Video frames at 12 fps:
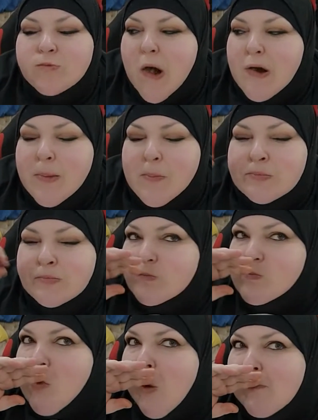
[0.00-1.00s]
Um,
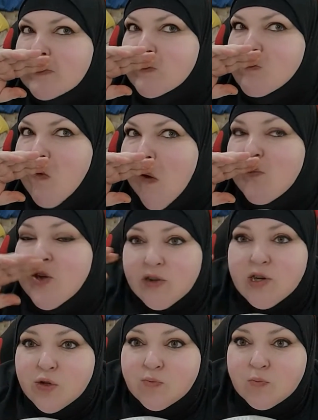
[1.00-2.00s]
I'm
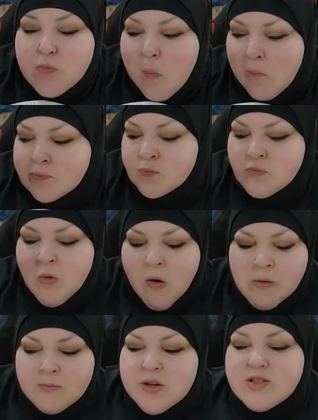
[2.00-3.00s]
telling you,
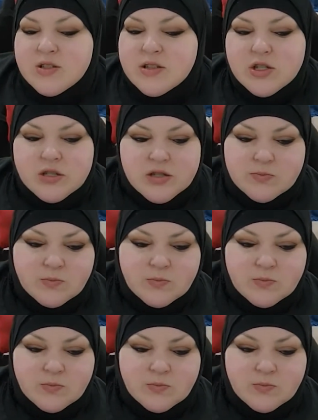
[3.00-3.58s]
it's delicious.